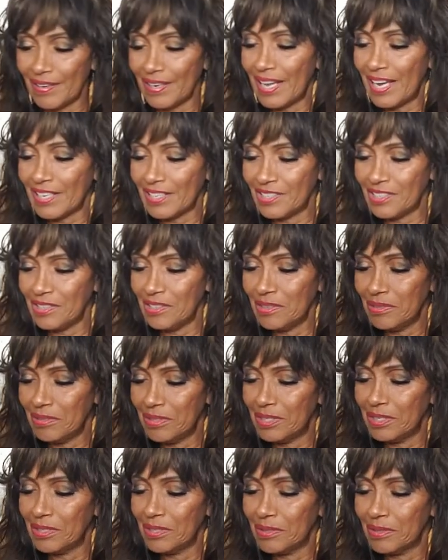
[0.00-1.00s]
like you
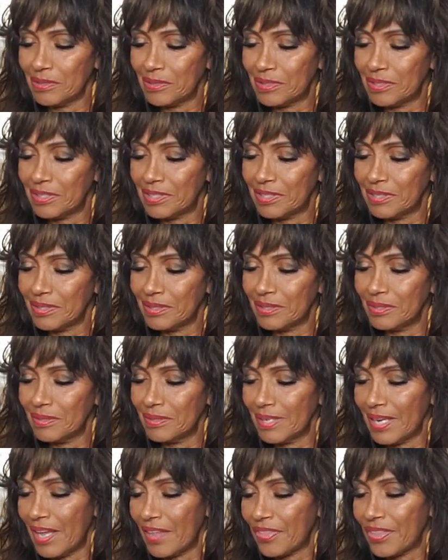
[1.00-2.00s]
do too,
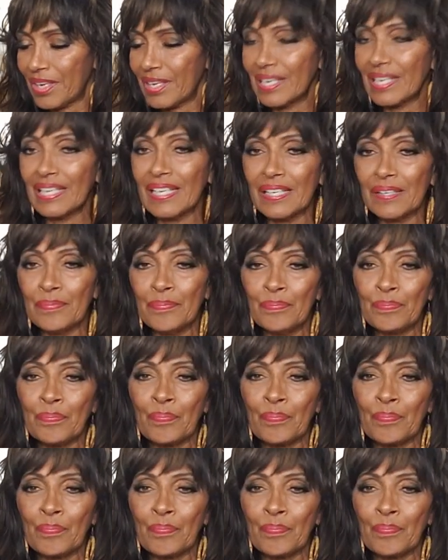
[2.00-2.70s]
Etheleen.